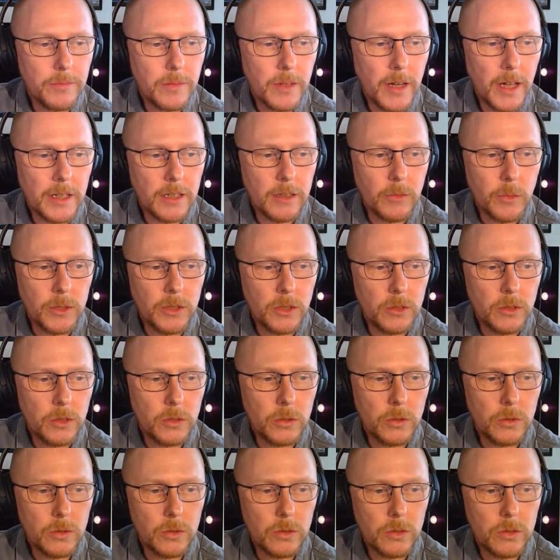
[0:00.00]
like when you
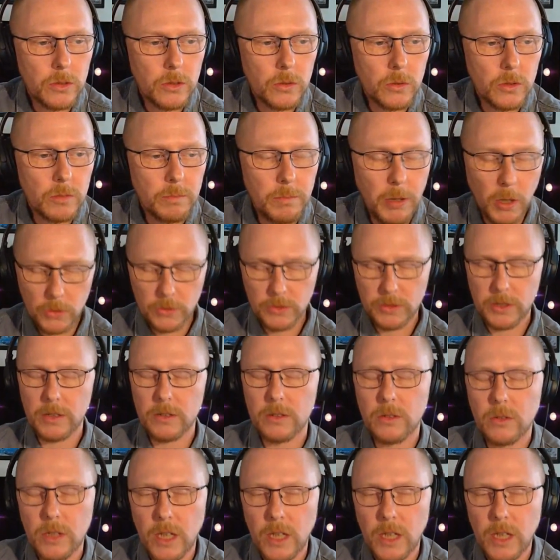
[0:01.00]
do use post-its,